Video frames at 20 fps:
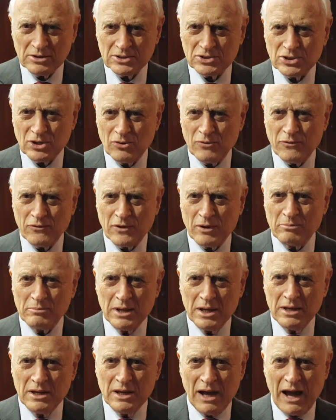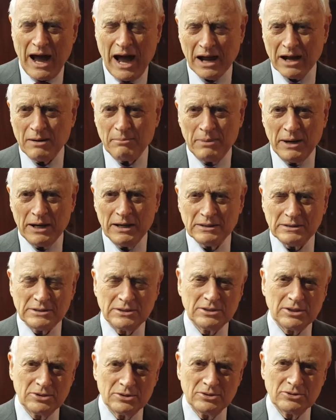So from Aqaba
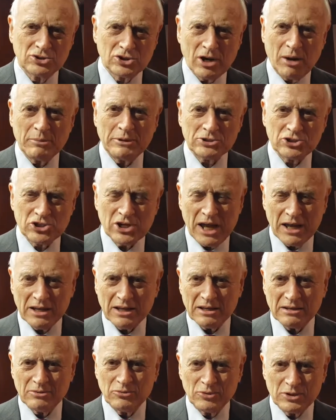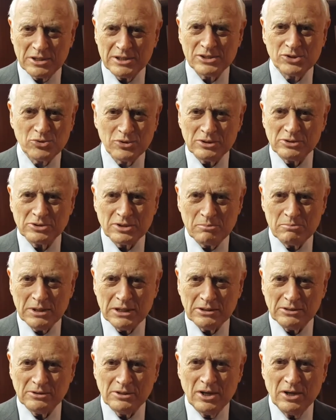to Sharm el-Sheikh, with Israel in the
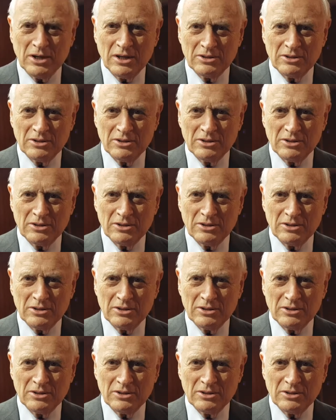middle,